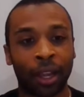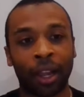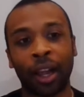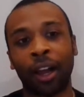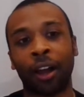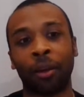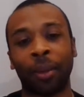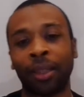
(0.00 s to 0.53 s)

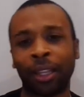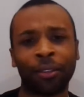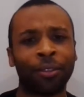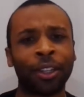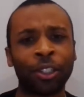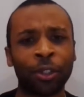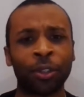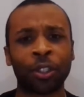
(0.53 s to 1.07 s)
And they
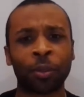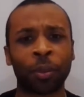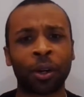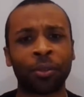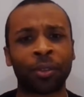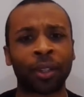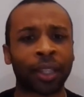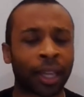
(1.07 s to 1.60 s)
fit you just
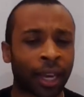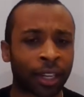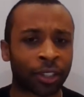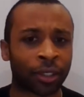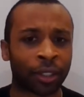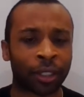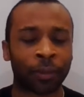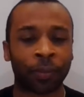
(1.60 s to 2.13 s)
perfectly,
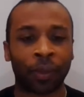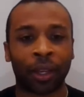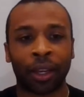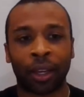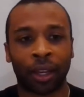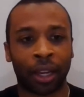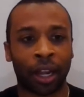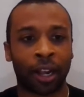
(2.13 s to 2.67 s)
actually.
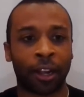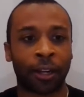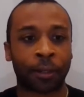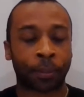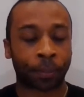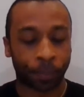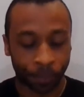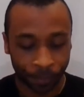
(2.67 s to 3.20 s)

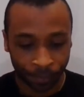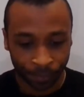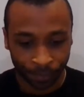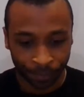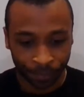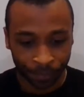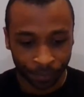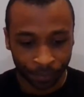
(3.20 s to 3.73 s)

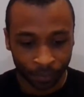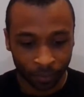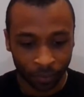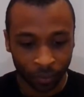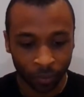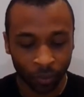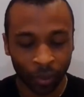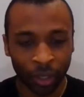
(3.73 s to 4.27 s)

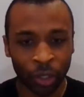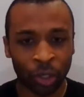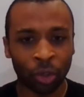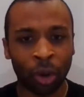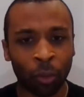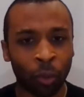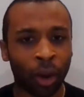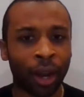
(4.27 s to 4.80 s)
So
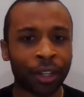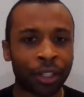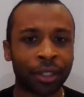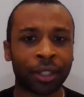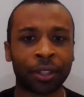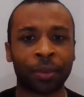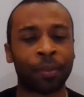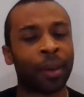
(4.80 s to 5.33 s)
I'm watching
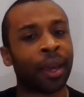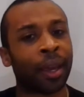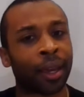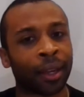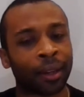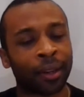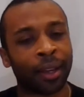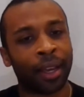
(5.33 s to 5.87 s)
this
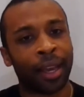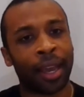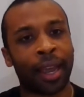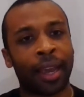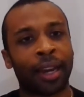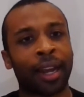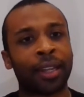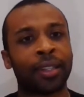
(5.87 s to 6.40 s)
man,
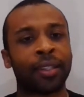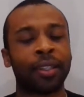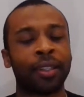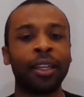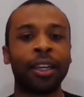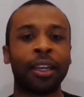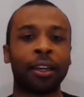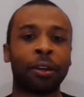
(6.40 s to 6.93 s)
and I
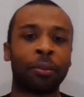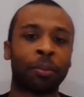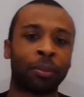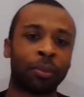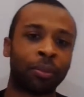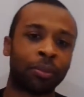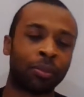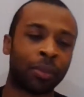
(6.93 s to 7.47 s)
see him
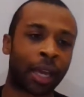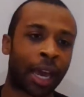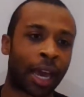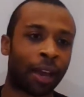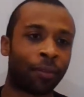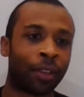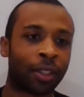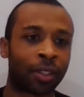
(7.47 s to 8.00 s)

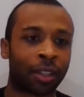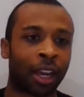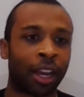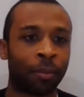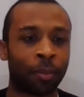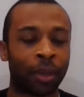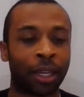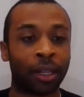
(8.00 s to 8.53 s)
have this
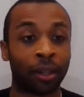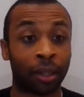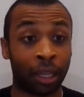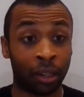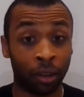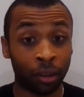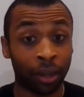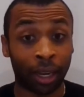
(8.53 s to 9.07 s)
type, it
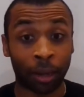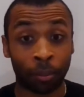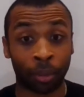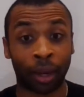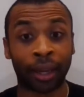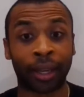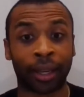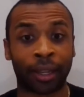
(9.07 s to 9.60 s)
looked like a
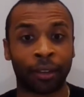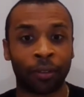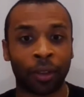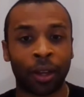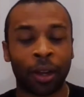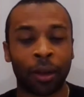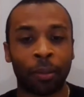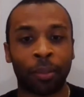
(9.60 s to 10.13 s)
bucket,
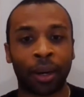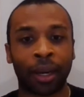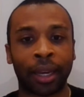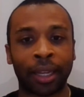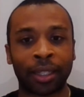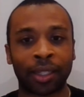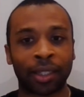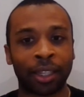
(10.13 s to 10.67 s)
but
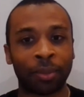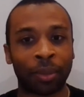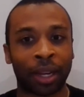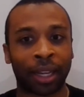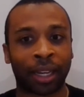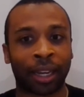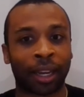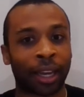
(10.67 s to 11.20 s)
it seemed
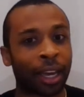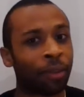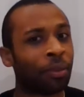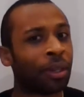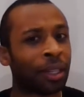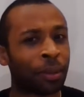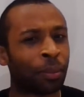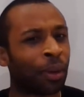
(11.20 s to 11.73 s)
like a
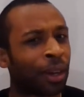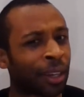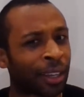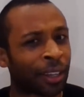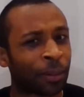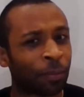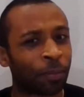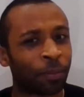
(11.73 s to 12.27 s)
heavenly bucket.